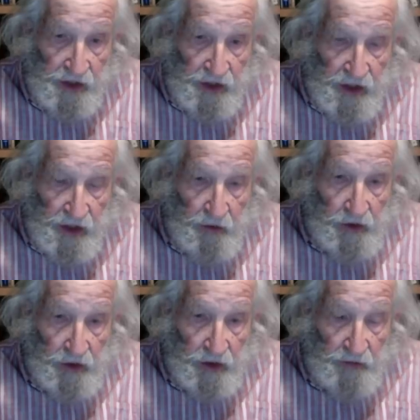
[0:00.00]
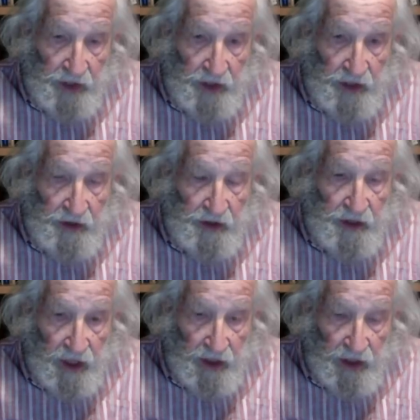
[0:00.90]
will be
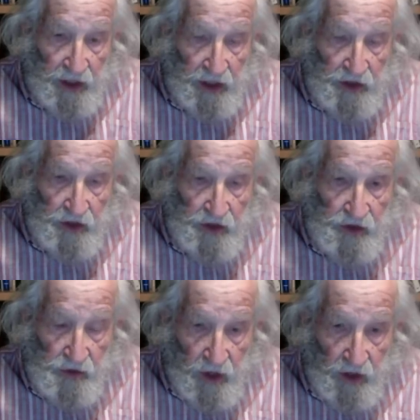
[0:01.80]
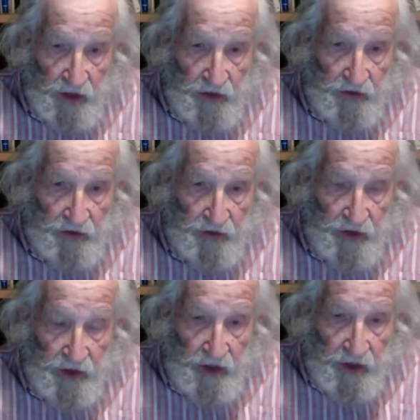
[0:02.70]
deadly and destructive,
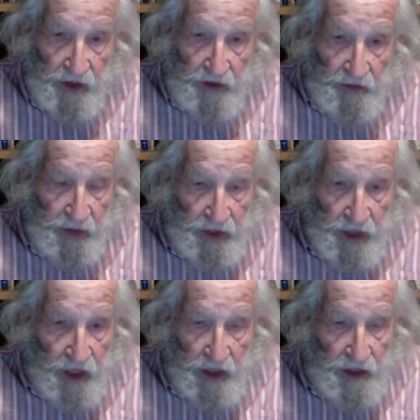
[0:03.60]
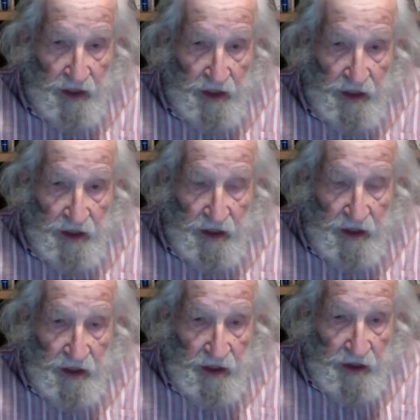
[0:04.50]
but not
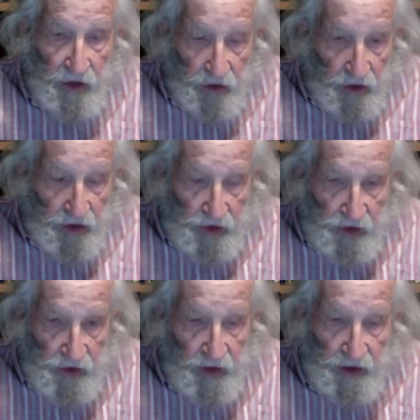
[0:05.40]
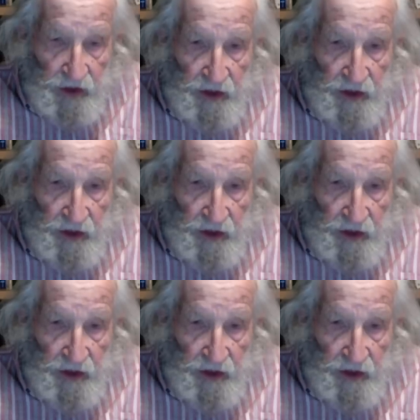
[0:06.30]
total destruction.